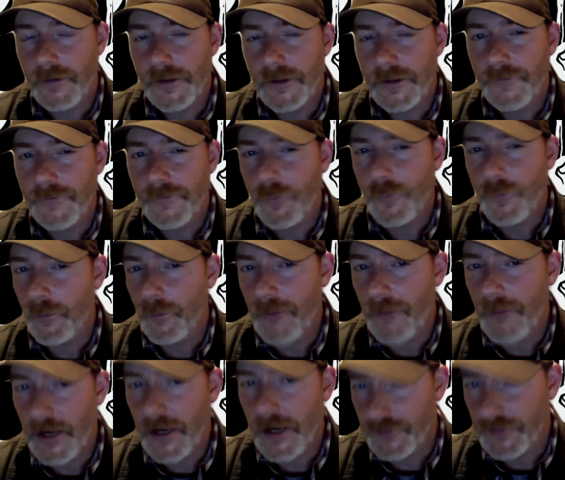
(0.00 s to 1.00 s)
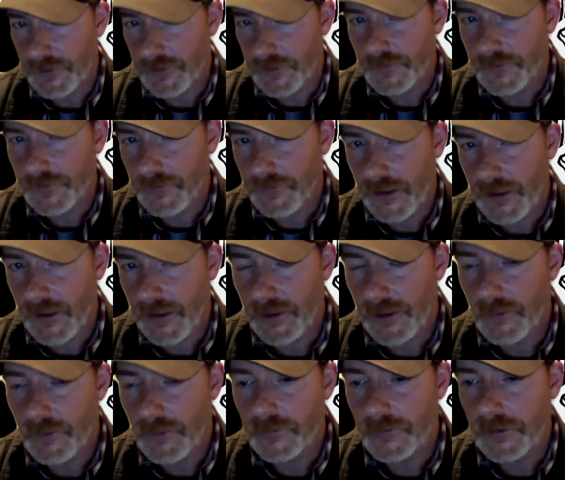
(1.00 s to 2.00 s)
any formations flying
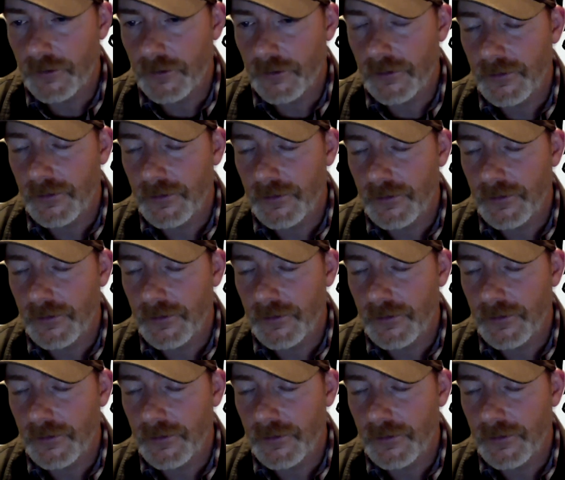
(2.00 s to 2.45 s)
over.